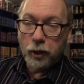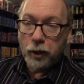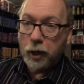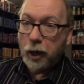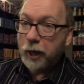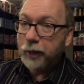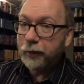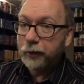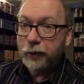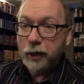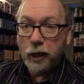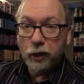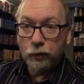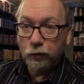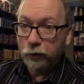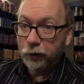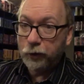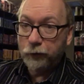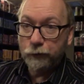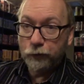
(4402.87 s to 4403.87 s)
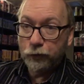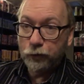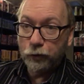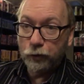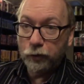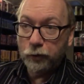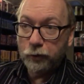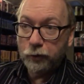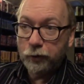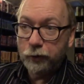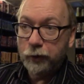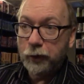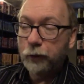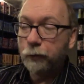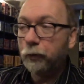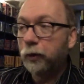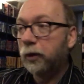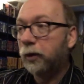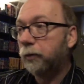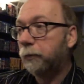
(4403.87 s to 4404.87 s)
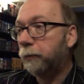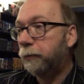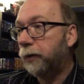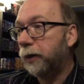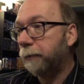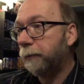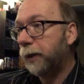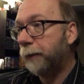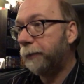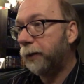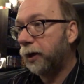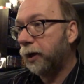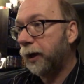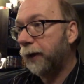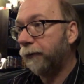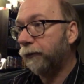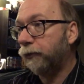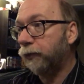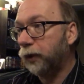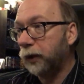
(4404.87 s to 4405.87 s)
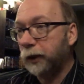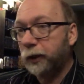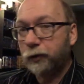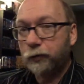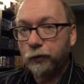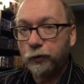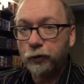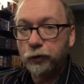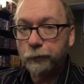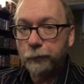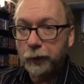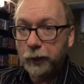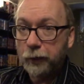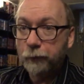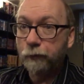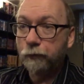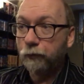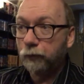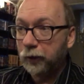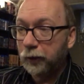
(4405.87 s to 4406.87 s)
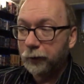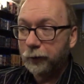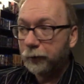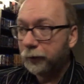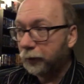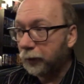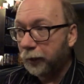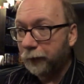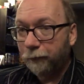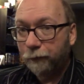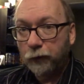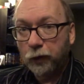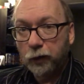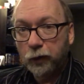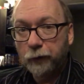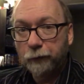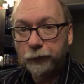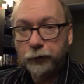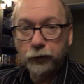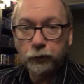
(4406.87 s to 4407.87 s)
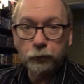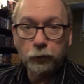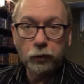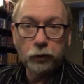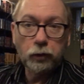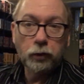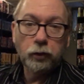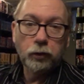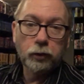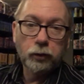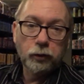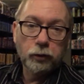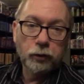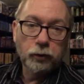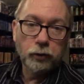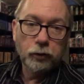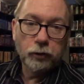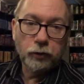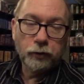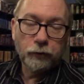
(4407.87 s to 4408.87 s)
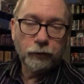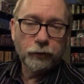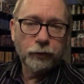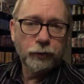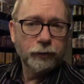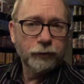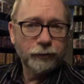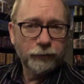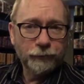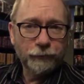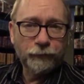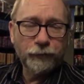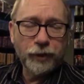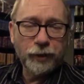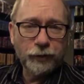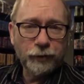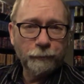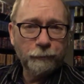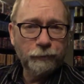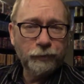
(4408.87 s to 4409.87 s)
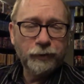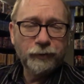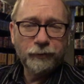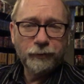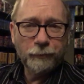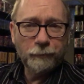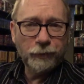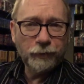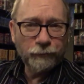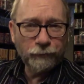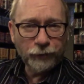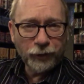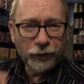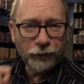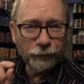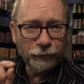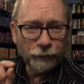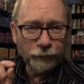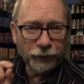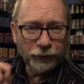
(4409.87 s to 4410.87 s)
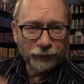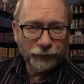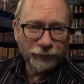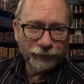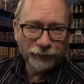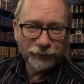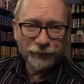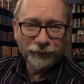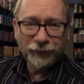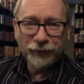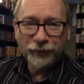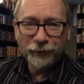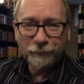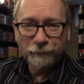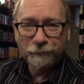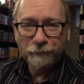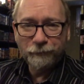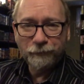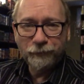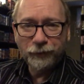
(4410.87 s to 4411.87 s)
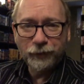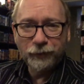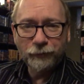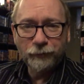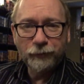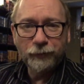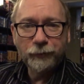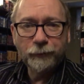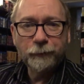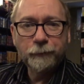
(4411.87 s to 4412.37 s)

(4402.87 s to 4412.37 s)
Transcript: I did not know Lino Ventura that well, but my better half really introduced me, and I really kind of fell in love with his work. Fry, a, a, bit of Fry and Laurie. I love Fry and Laurie.